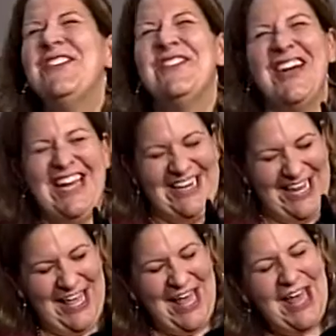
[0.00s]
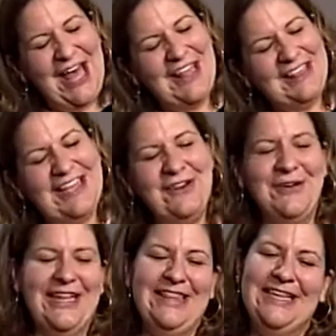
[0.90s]
right? they don't
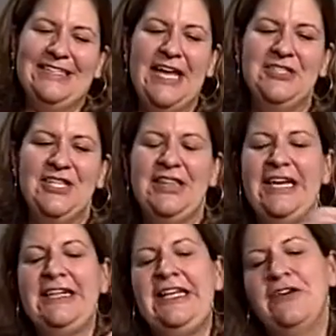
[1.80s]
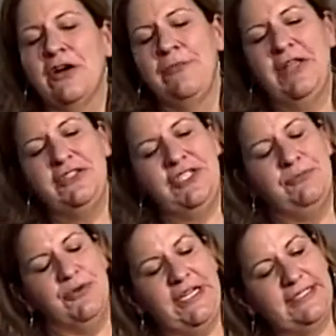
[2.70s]
get the attention they need. Our Belgian
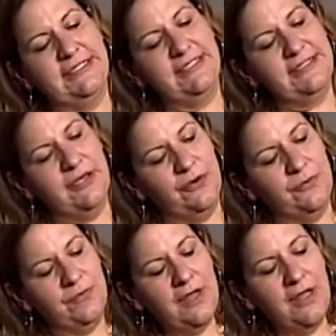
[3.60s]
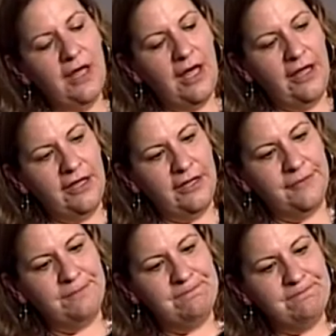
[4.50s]
breeds. Right. So
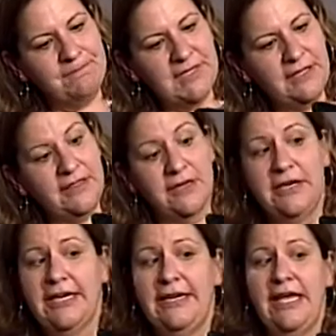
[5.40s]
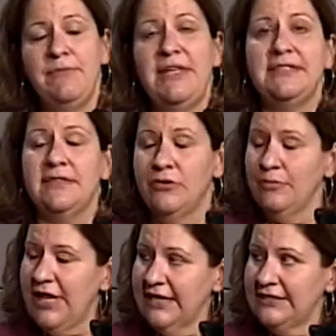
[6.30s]
um, their nickname is Little
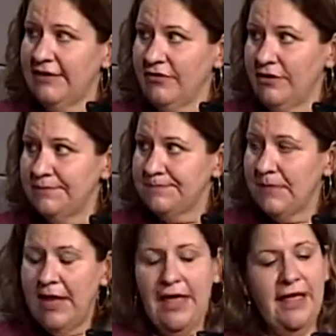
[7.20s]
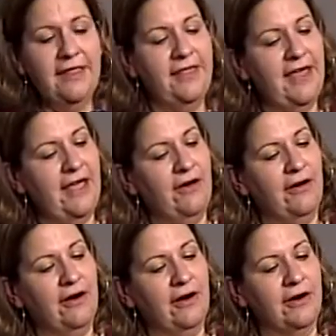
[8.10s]
Black Devil. They
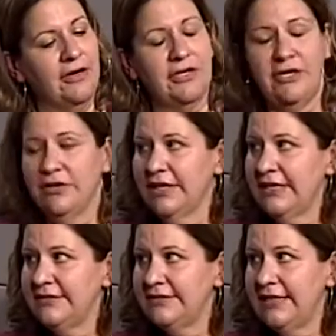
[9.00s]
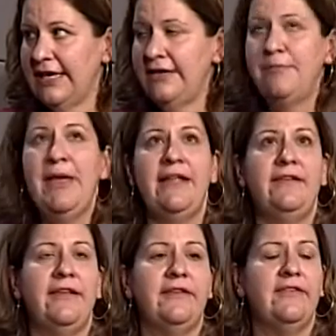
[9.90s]
are curious,
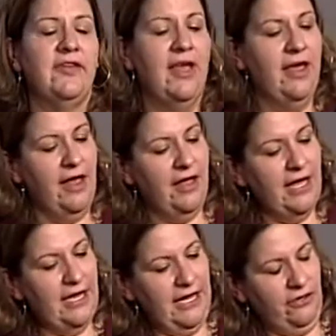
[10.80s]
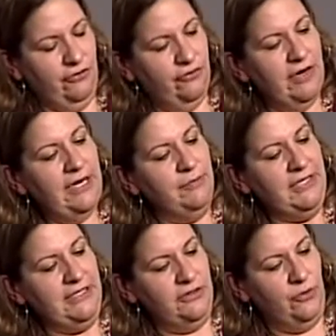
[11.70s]
independent,
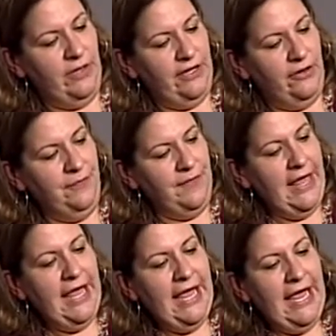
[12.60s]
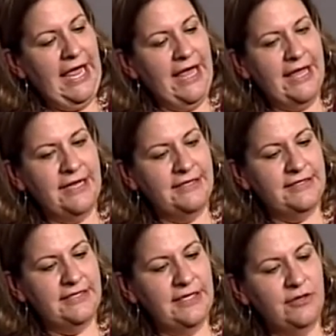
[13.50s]
incredibly loyal,
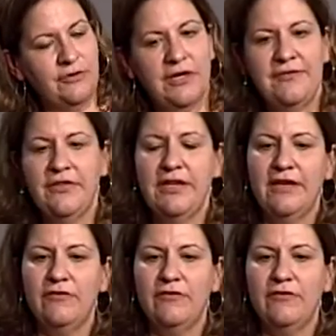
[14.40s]
and if you think of a